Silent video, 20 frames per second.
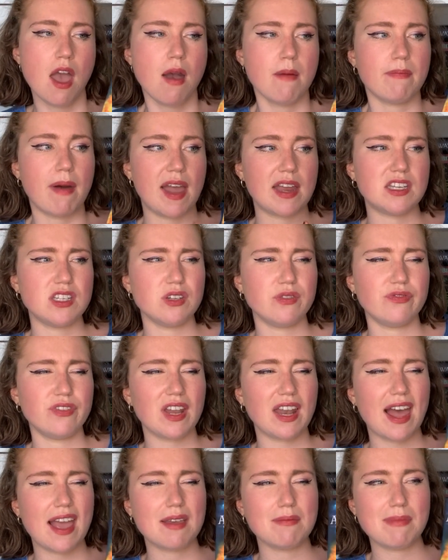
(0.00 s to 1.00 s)
But I do feel
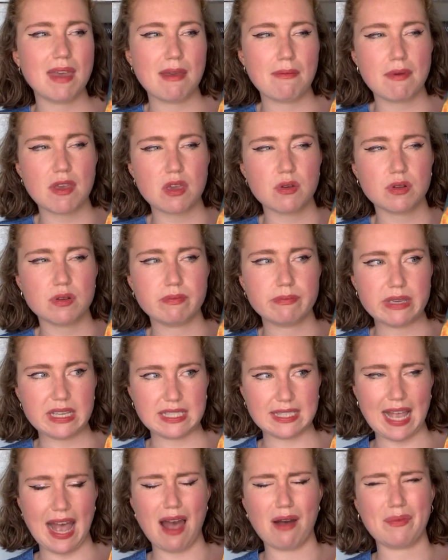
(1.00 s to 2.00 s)
like maybe you would
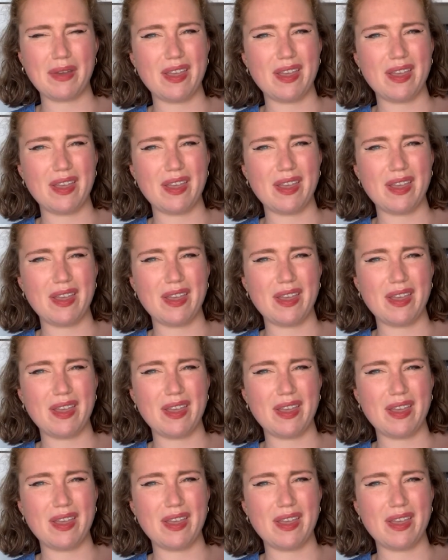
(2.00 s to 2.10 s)
miss out